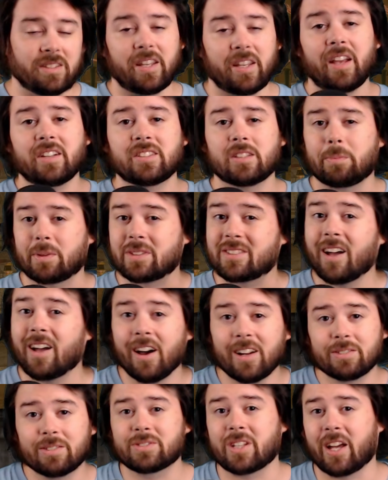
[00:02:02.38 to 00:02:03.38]
takes up a
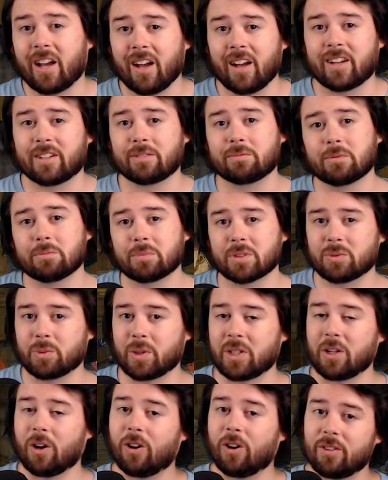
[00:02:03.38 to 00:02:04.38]
ton of time
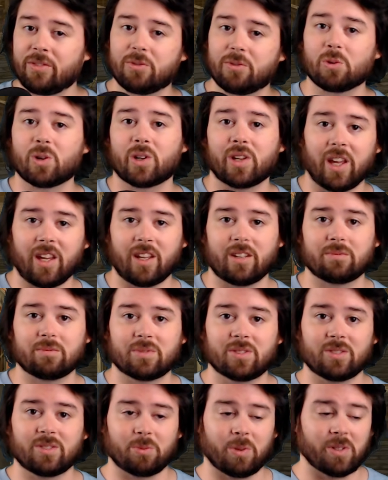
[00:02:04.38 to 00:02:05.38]
between all 4
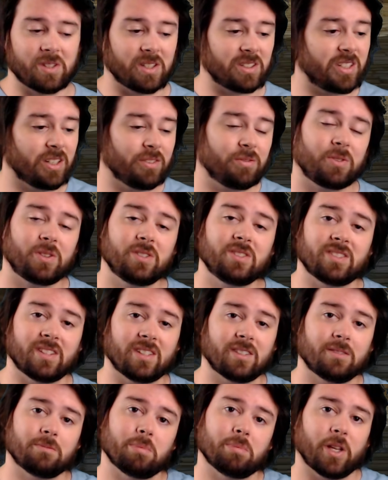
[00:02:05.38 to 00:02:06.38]
games, to where the difference
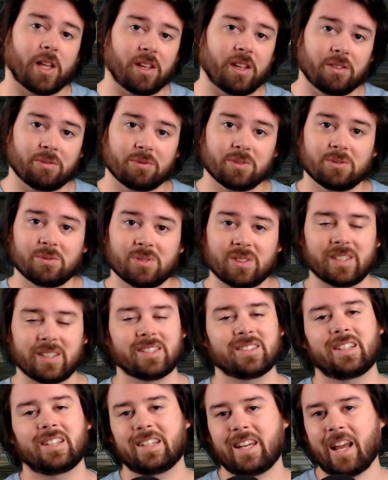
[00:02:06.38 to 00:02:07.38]
in playthroughs
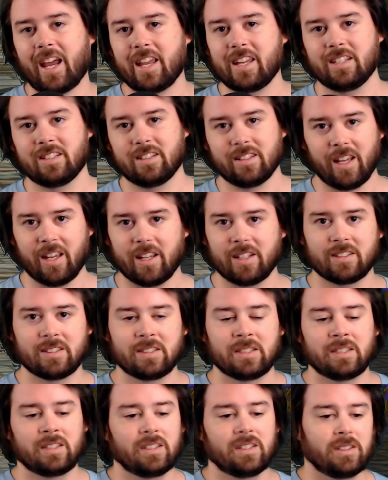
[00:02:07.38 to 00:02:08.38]
is night and day,
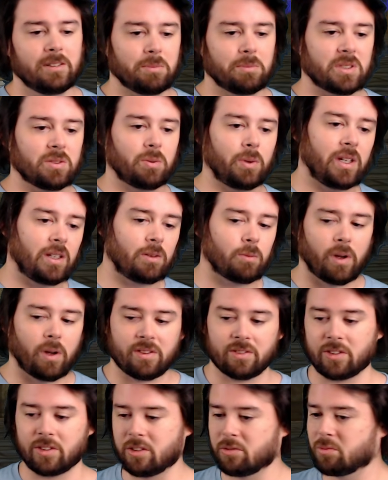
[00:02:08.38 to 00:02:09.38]
between
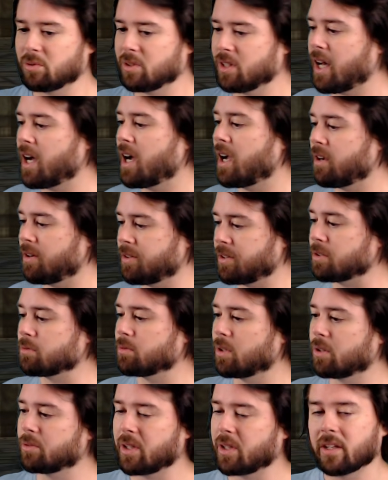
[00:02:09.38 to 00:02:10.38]
whether you rely on
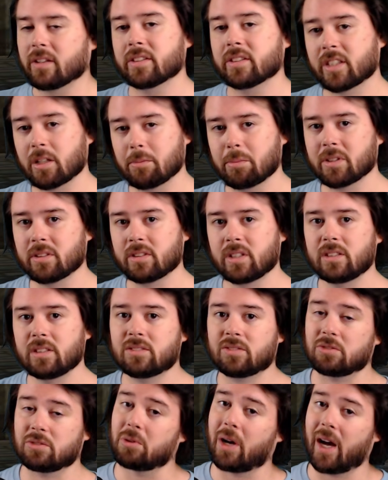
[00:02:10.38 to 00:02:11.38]
your own healing abilities
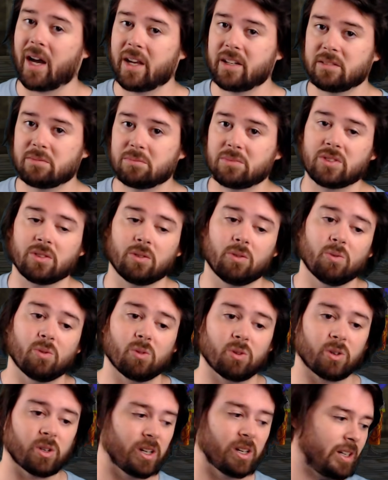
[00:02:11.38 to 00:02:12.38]
through items
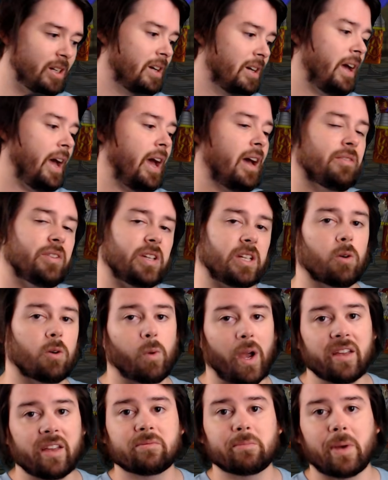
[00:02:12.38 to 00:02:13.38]
or having a
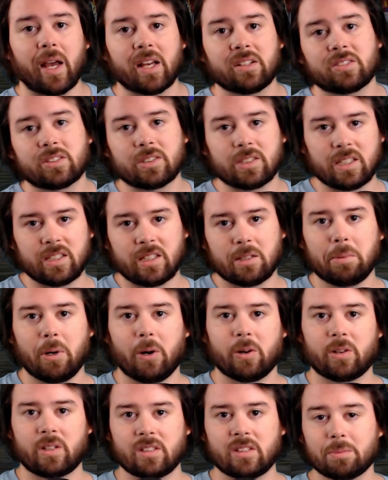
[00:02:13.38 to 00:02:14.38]
Wavemaster in the
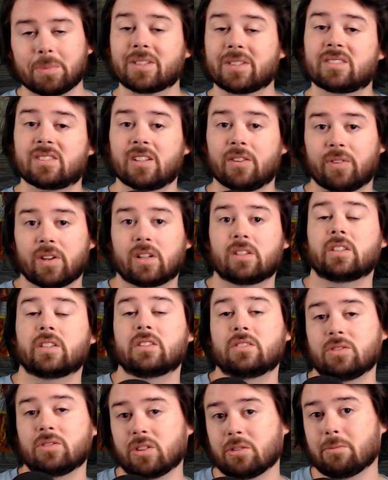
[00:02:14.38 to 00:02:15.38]
party specifically
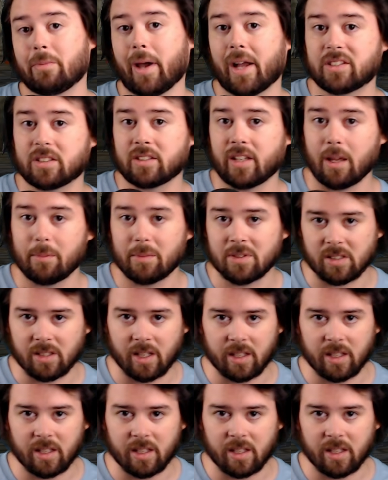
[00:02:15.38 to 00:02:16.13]
to do magic damage and